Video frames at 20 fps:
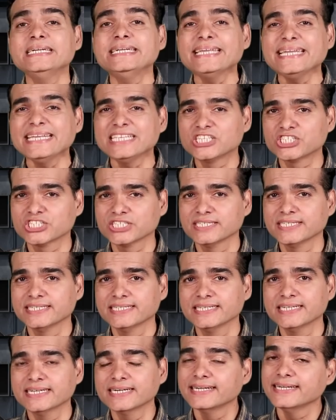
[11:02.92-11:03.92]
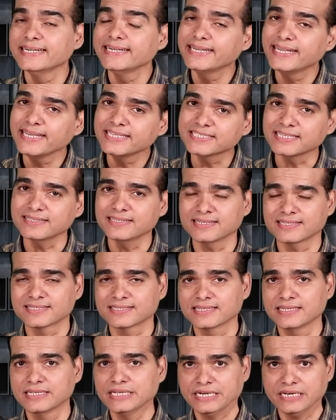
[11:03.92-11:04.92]
teach
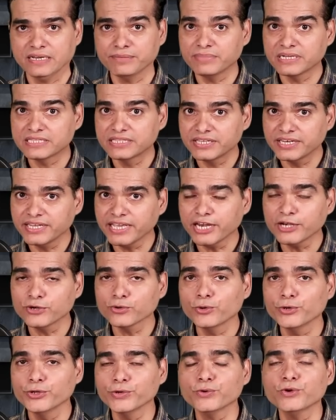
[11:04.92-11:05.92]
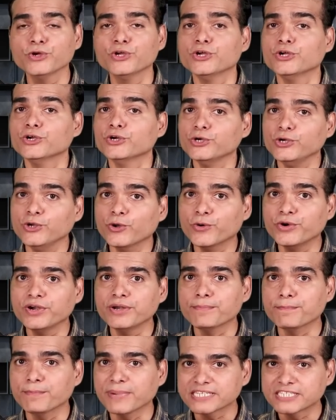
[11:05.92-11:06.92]
others. Number three, I told you
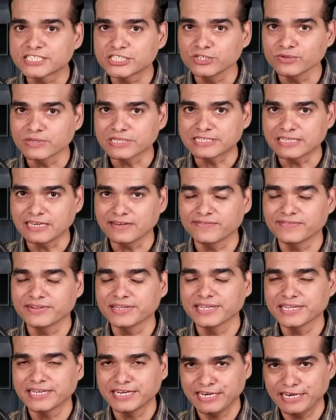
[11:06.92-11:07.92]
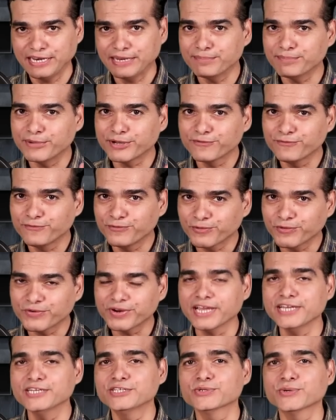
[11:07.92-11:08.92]
don't must yourself. Number
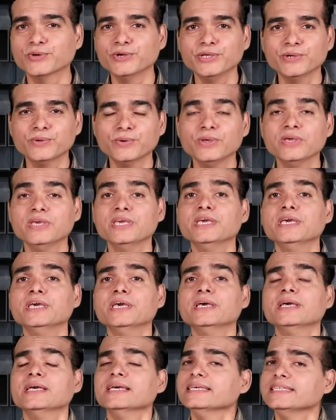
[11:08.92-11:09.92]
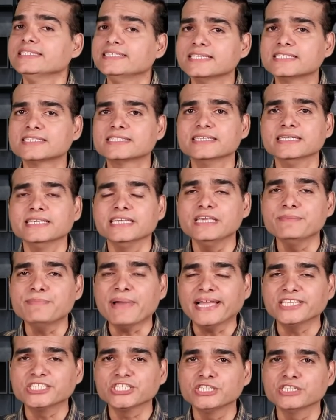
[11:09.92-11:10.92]
four, I told you just
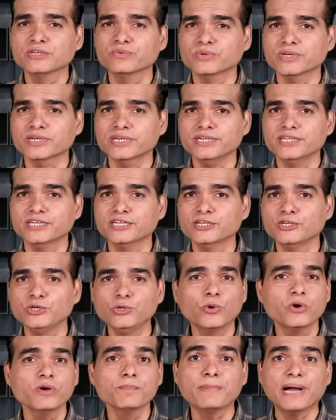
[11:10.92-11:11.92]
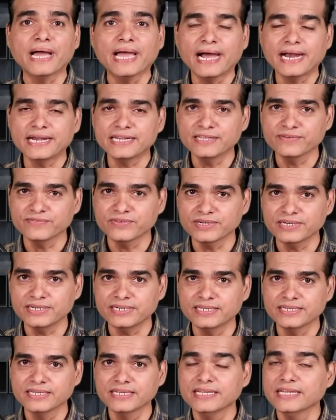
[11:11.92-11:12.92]
imagine the word. Don't by heart the
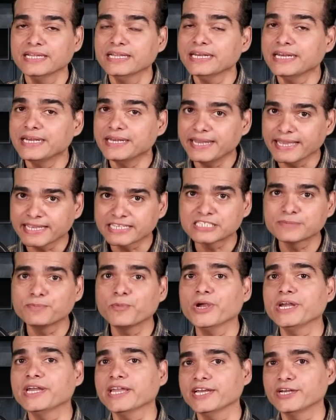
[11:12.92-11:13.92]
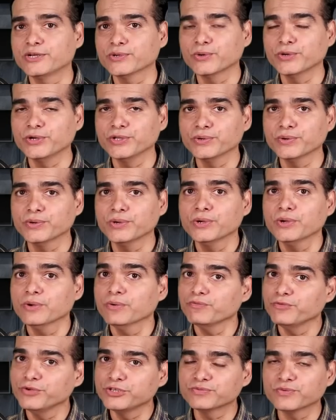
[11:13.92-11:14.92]
word. Next point I told you,
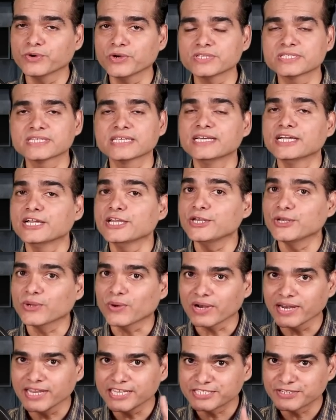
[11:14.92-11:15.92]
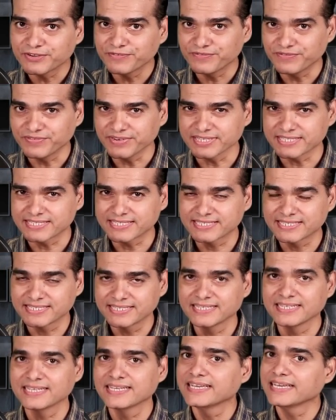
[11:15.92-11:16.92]
which was knowledge first.
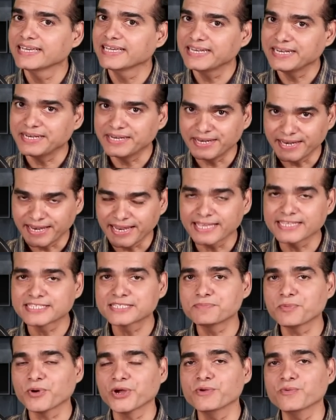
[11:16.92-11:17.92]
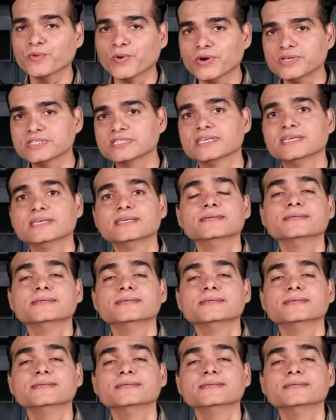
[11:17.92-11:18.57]
Next point was,